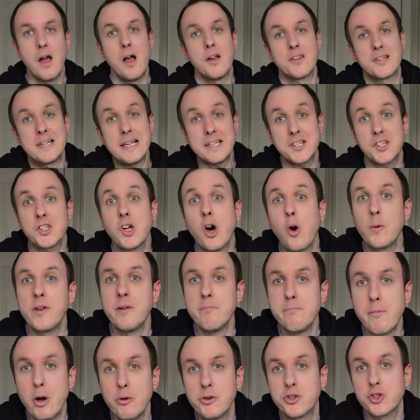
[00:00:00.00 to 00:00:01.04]
So let's start with the
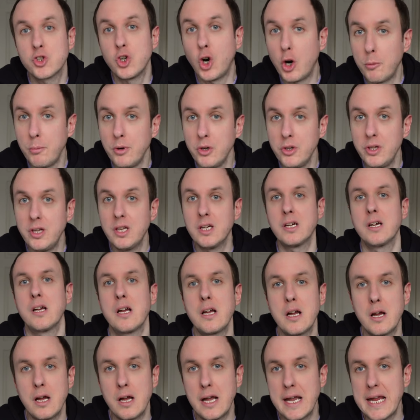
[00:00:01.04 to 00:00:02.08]
most common
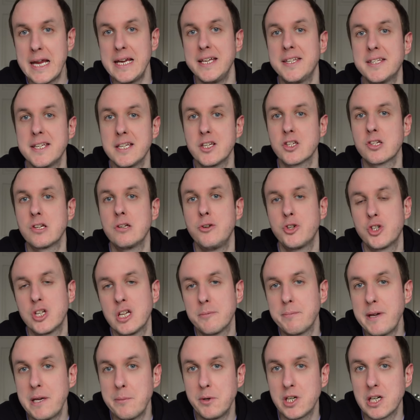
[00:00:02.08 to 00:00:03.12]
heating solution
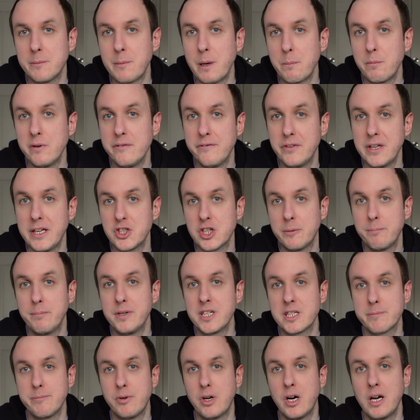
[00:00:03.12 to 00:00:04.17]
that people come up with for their
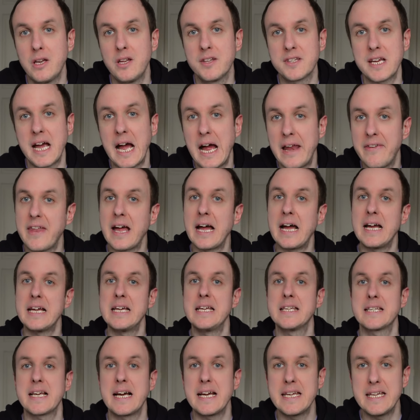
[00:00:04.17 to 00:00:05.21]
jumping spiders, and that
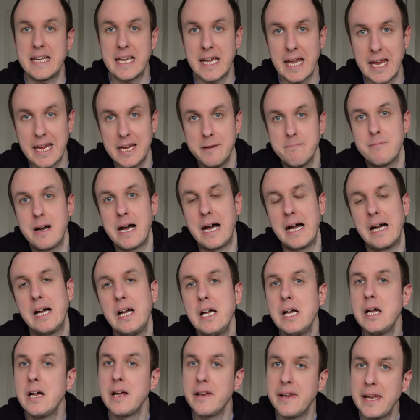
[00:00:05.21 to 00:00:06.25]
is a heat mat.
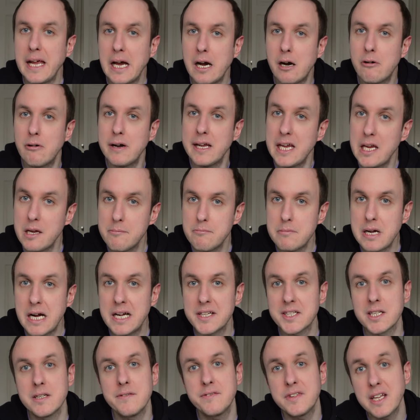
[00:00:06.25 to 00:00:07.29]
Now heat
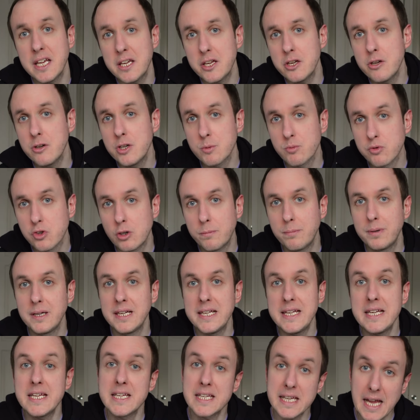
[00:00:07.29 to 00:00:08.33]
mats, if they're used
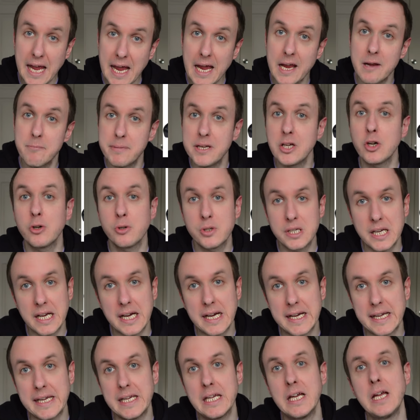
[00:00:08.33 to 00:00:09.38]
properly, can be
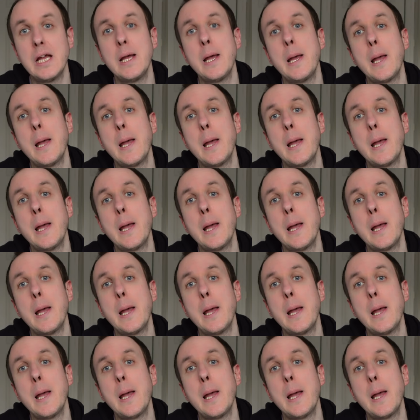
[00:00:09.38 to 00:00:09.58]
okay,